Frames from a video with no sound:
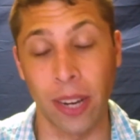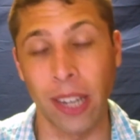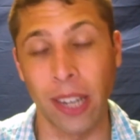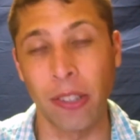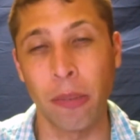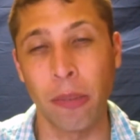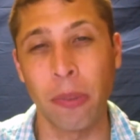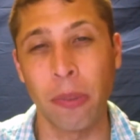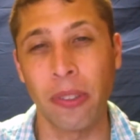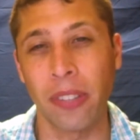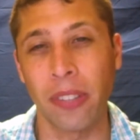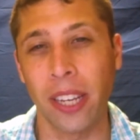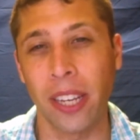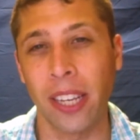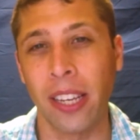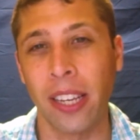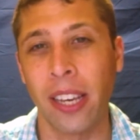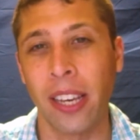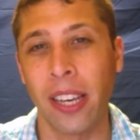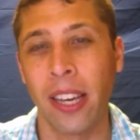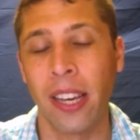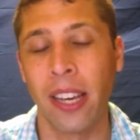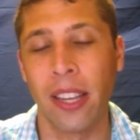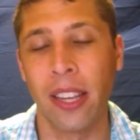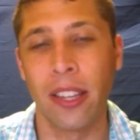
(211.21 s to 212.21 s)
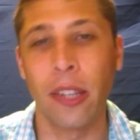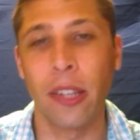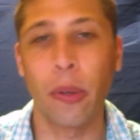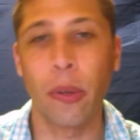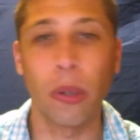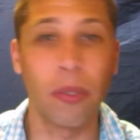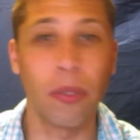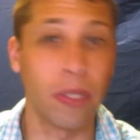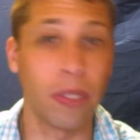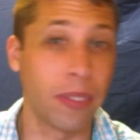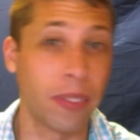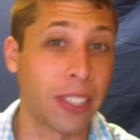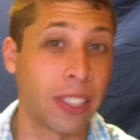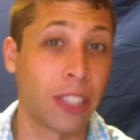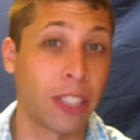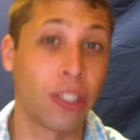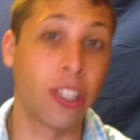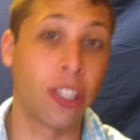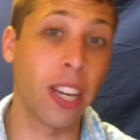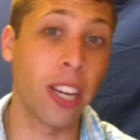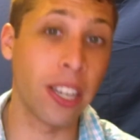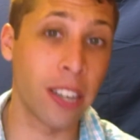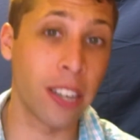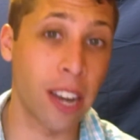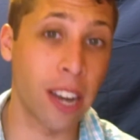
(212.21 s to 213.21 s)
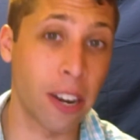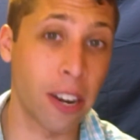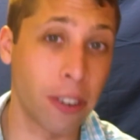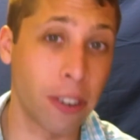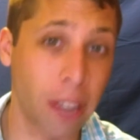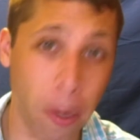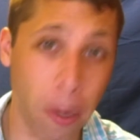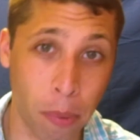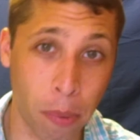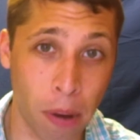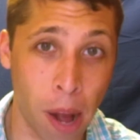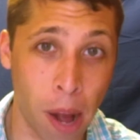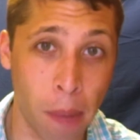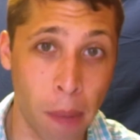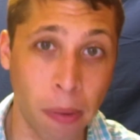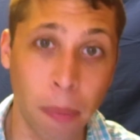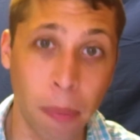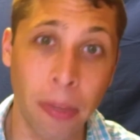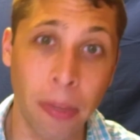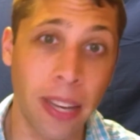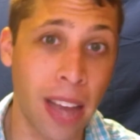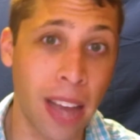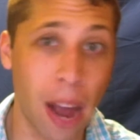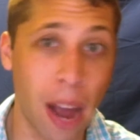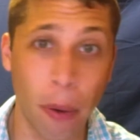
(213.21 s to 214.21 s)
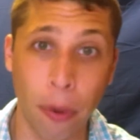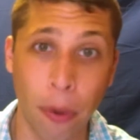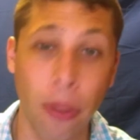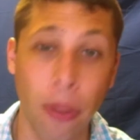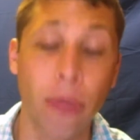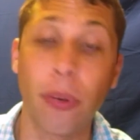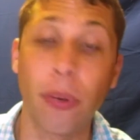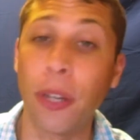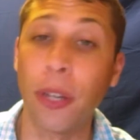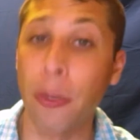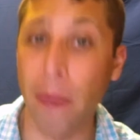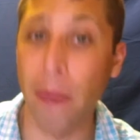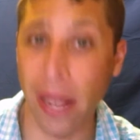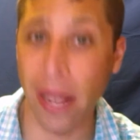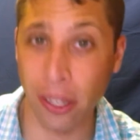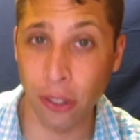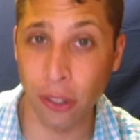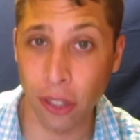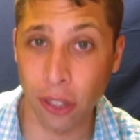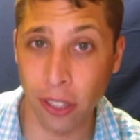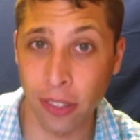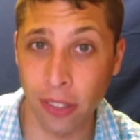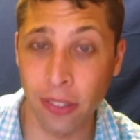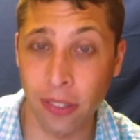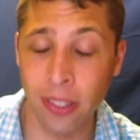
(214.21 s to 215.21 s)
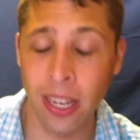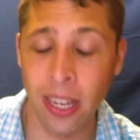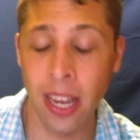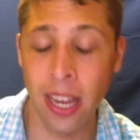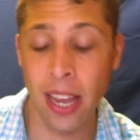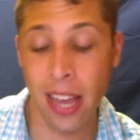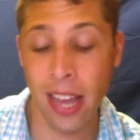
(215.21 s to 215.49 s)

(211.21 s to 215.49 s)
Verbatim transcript: It's almost like the equivalent of like a shaded area problem, but now we're in three dimensions.